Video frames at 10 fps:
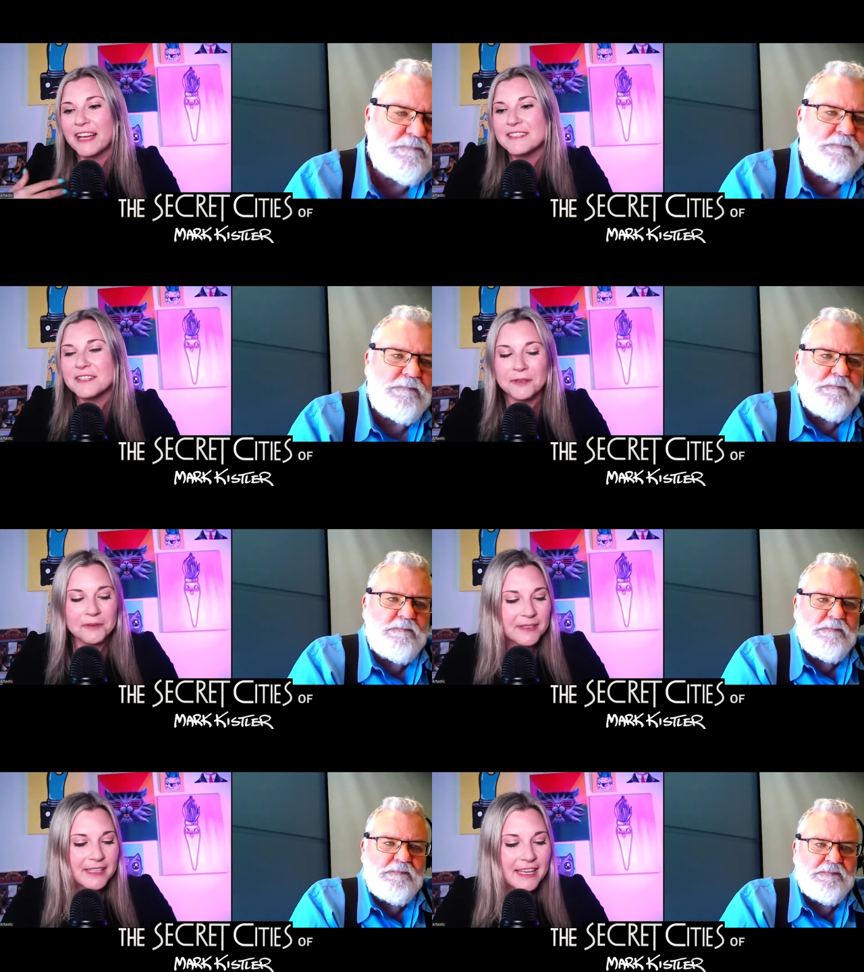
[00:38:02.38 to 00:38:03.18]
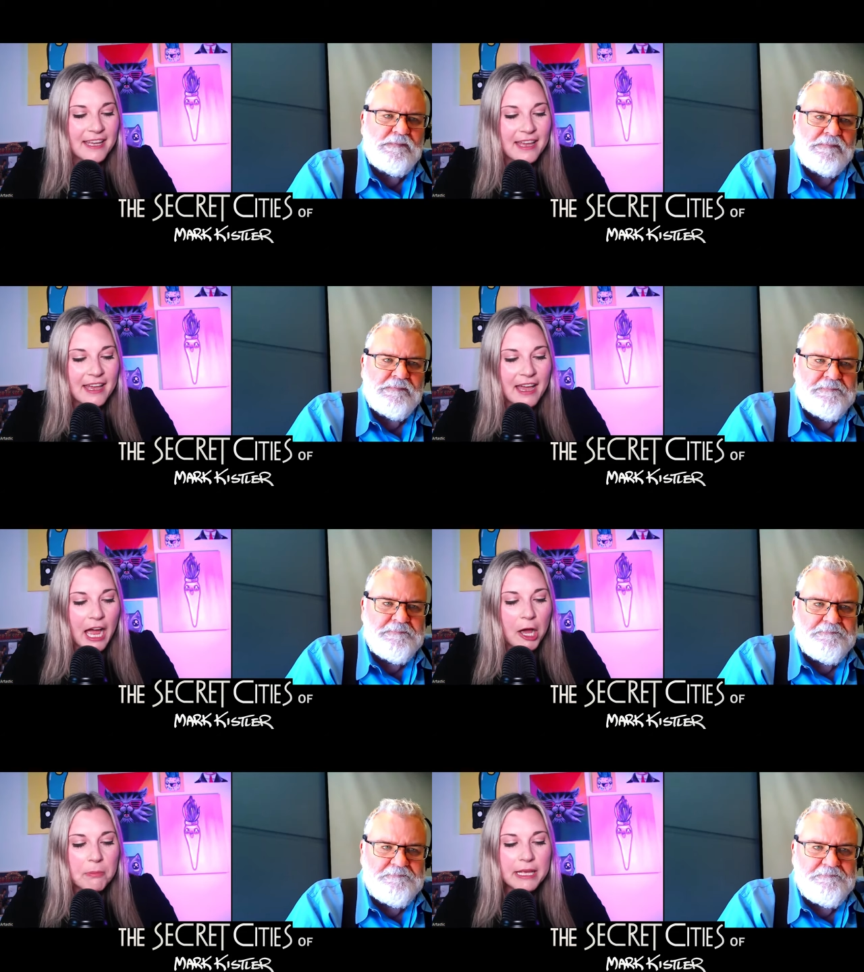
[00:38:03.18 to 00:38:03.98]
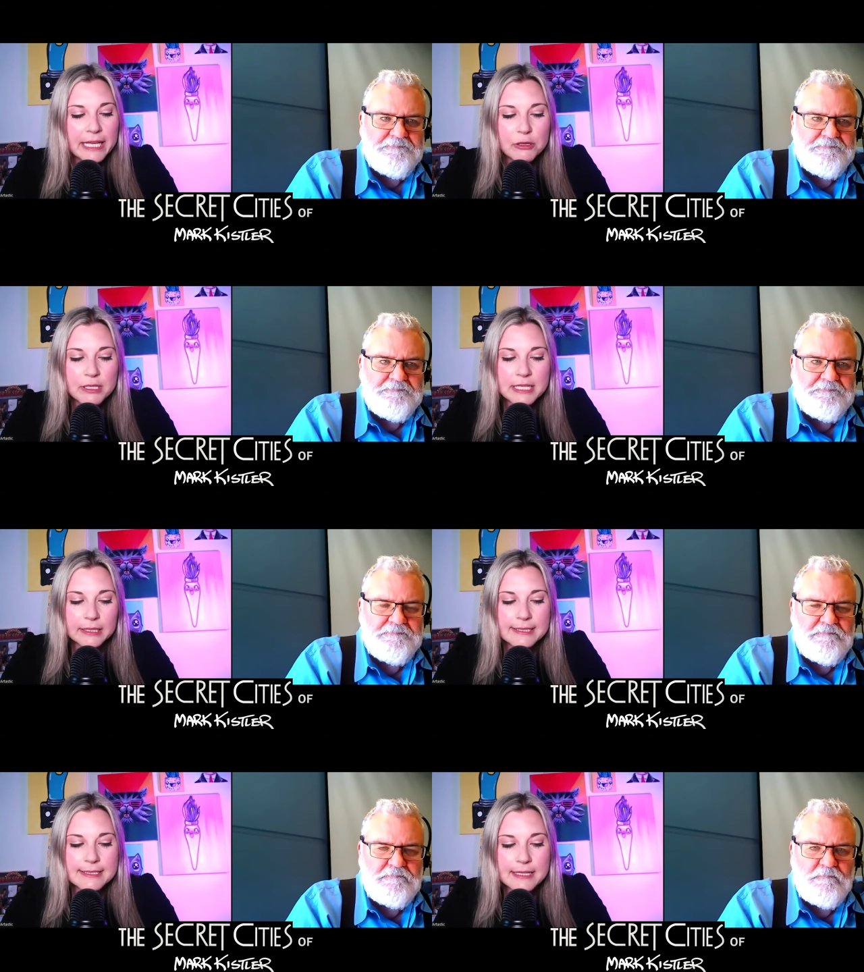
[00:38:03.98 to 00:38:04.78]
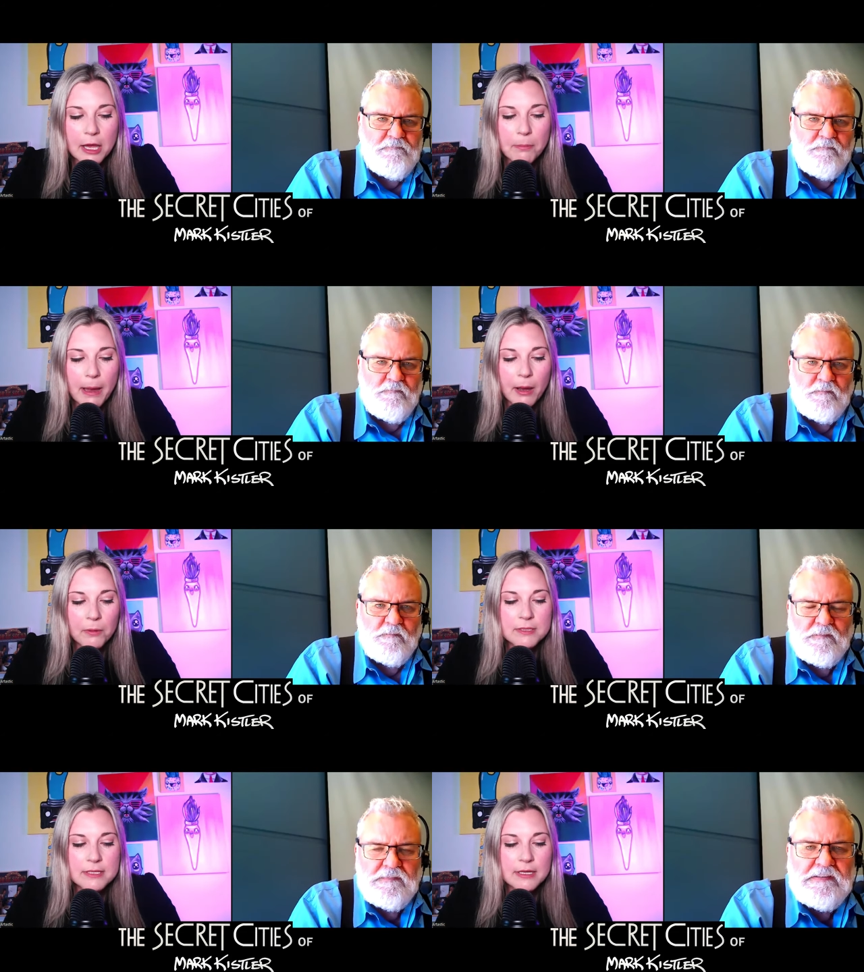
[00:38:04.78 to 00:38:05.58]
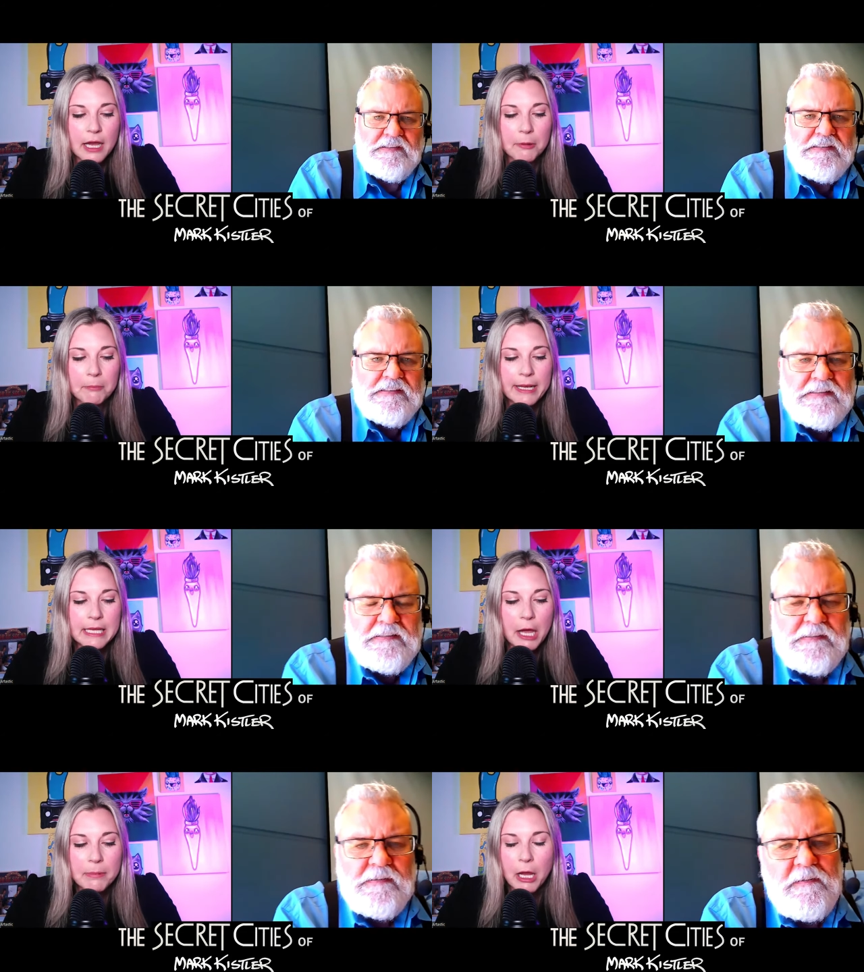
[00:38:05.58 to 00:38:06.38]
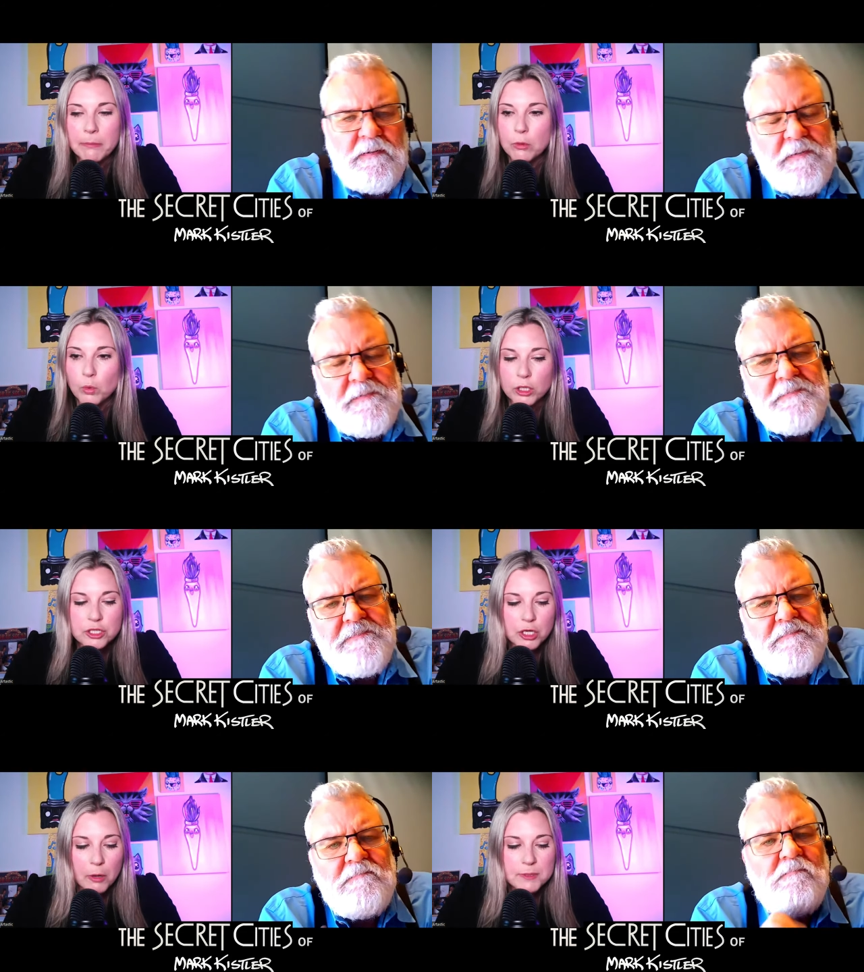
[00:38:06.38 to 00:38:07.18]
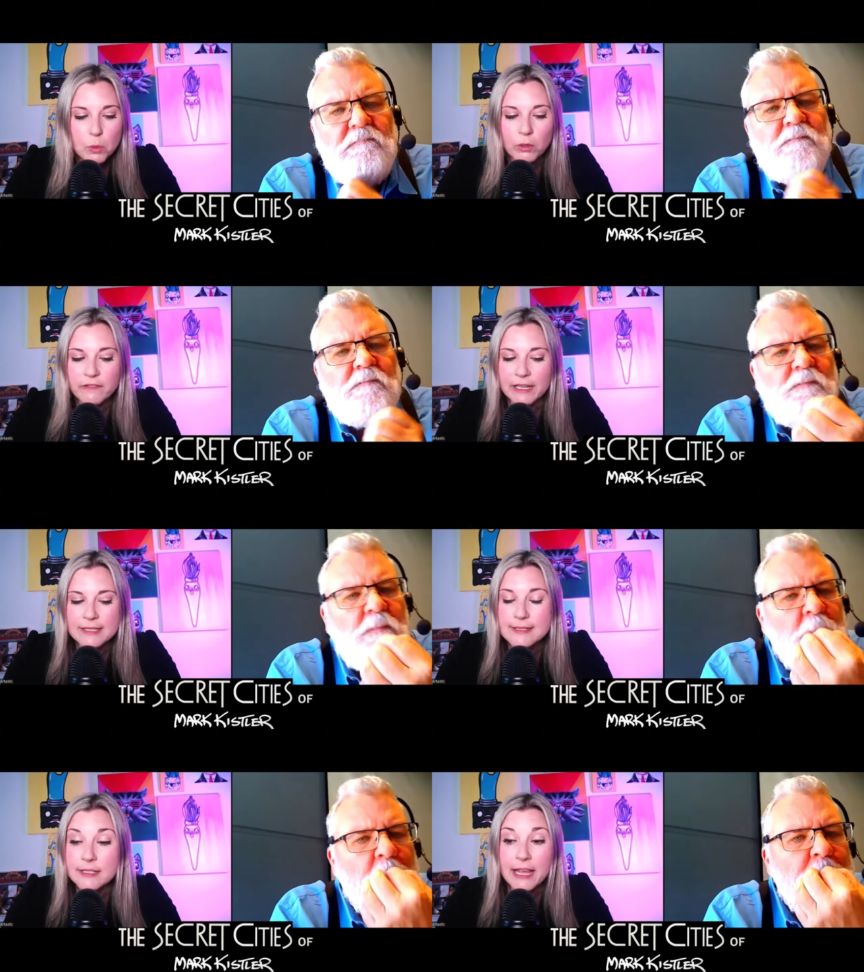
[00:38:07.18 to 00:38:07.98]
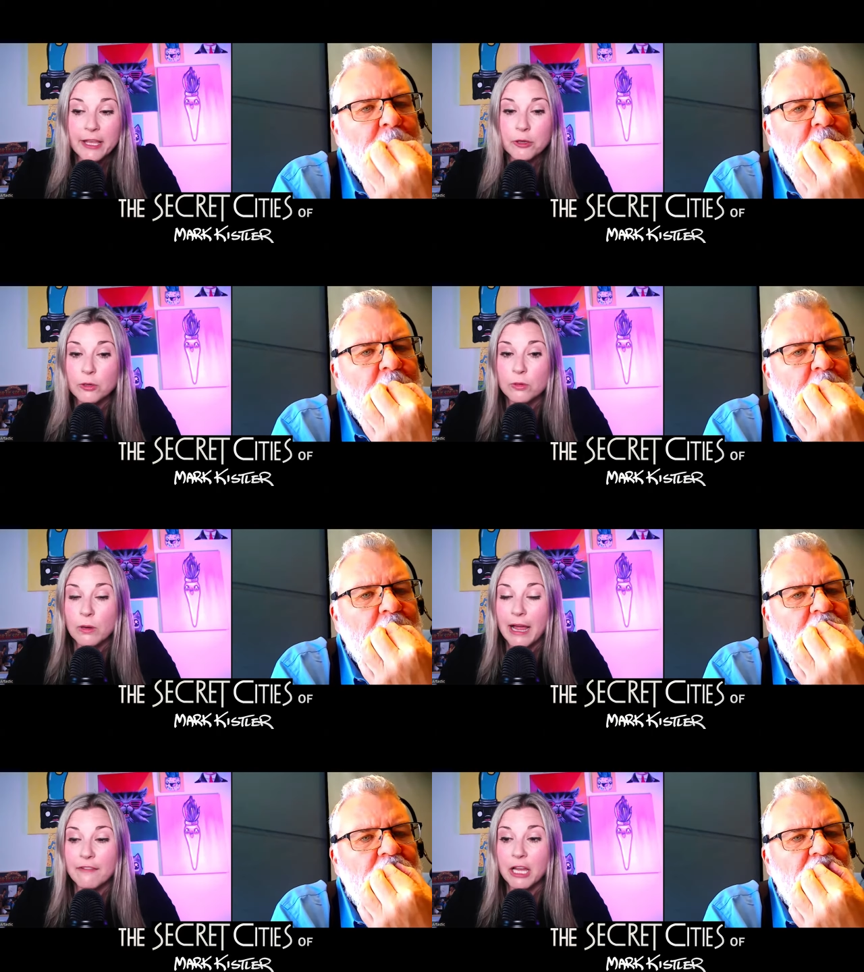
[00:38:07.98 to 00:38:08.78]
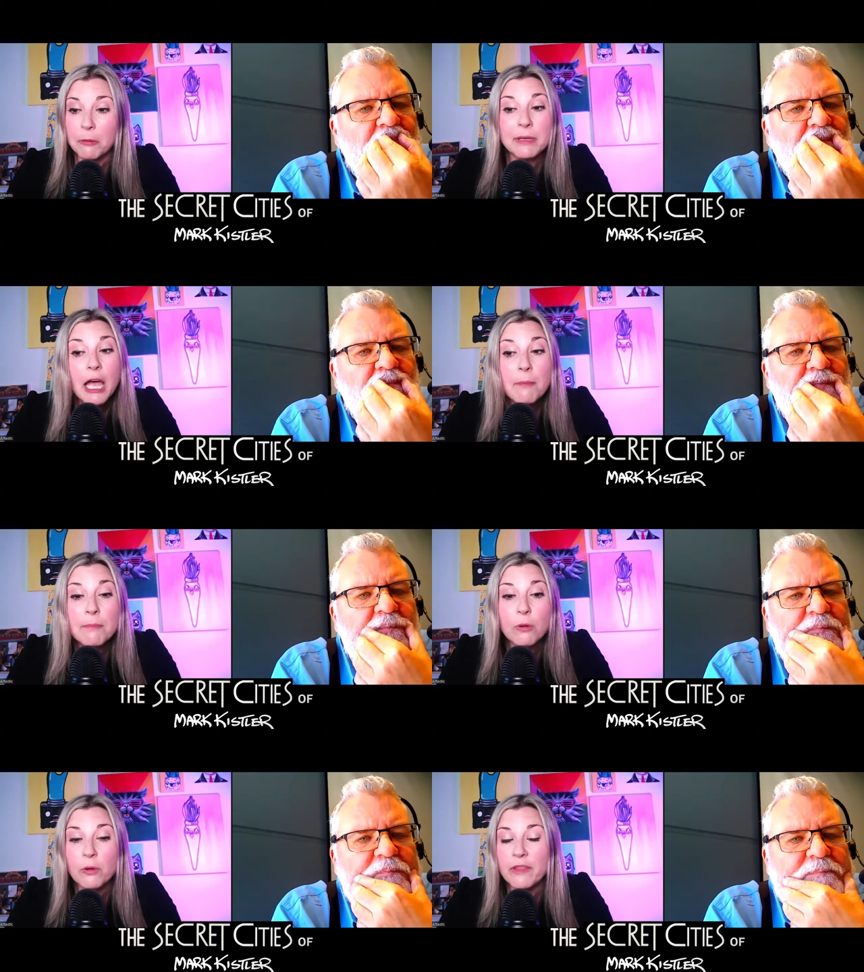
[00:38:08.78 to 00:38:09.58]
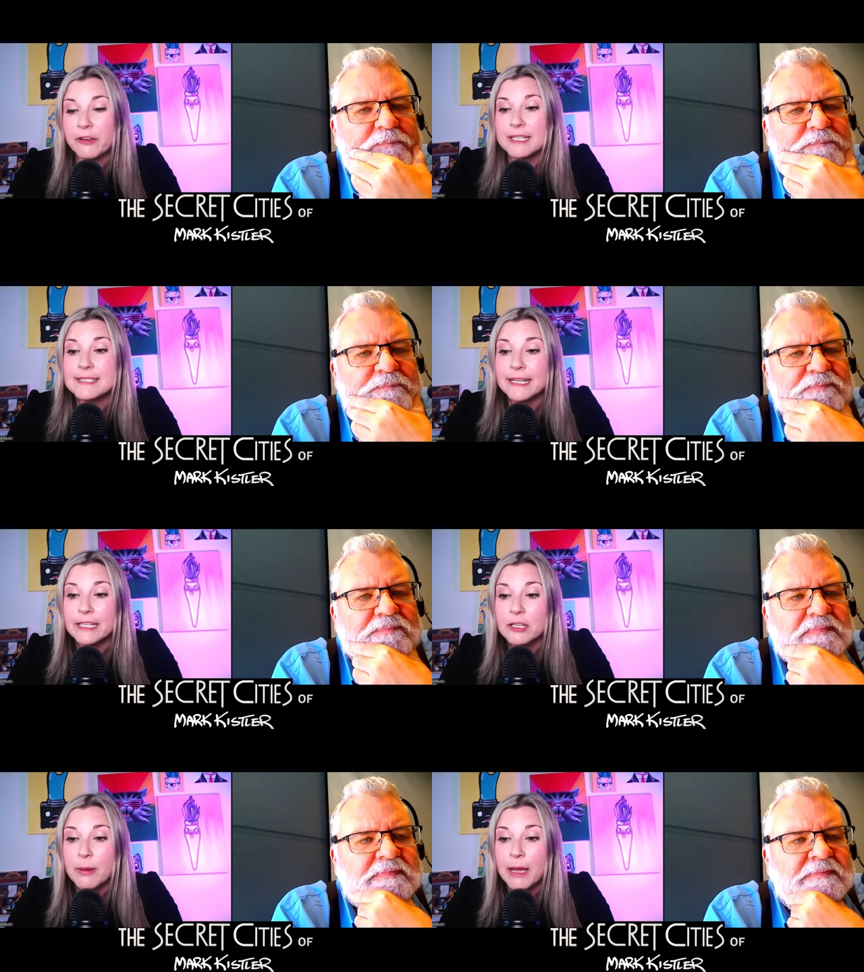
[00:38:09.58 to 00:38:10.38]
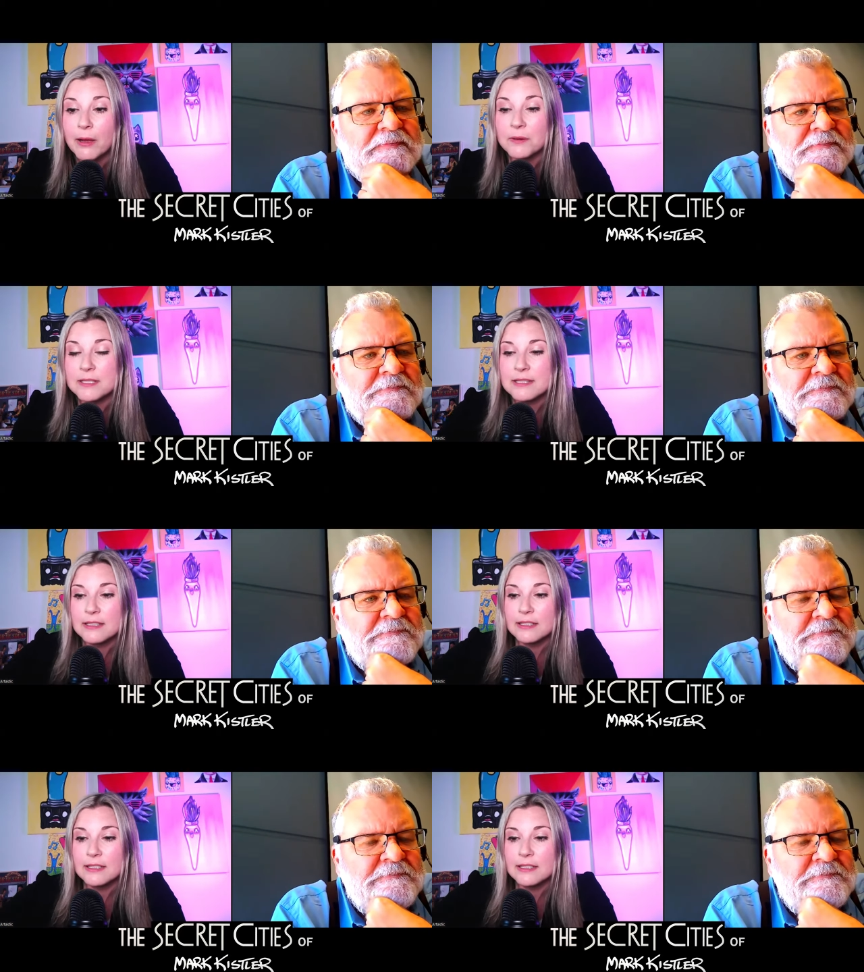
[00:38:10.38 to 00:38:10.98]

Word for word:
Speaker 1: that too. Um, and can you tell us about um, any upcoming workshops or events that you have coming up or that you're excited about?